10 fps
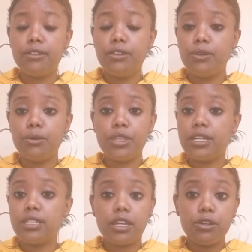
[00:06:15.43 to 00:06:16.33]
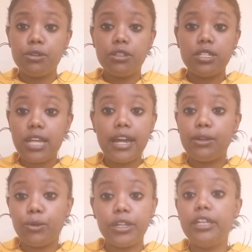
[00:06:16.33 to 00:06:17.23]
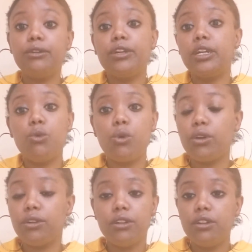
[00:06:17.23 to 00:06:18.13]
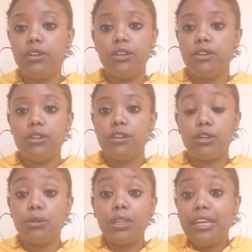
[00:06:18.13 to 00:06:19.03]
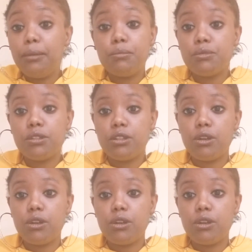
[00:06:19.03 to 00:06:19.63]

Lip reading: things like your sight or hearing or their limbs,